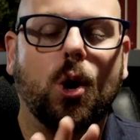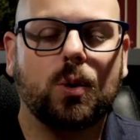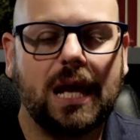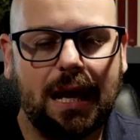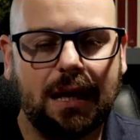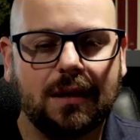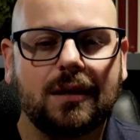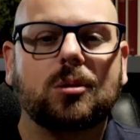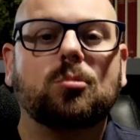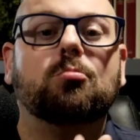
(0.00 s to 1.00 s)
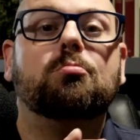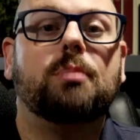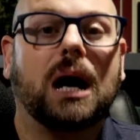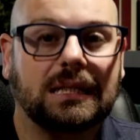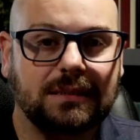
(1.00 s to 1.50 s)
Okay,
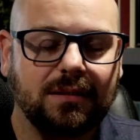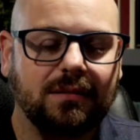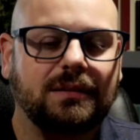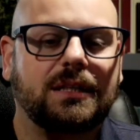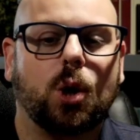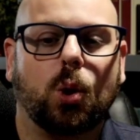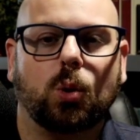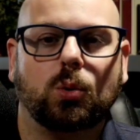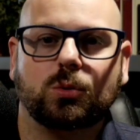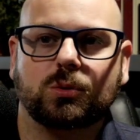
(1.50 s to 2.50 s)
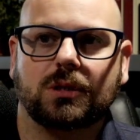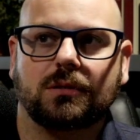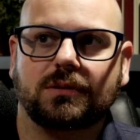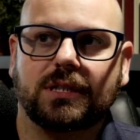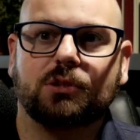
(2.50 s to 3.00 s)
but the old
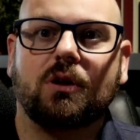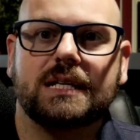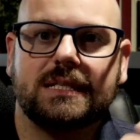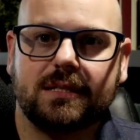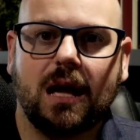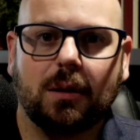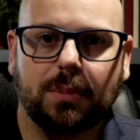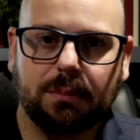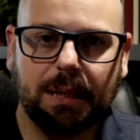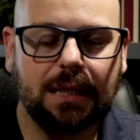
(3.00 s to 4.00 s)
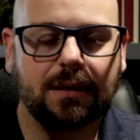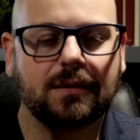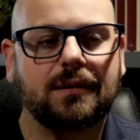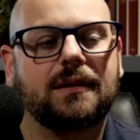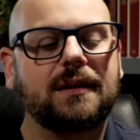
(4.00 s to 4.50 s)
literary snob in me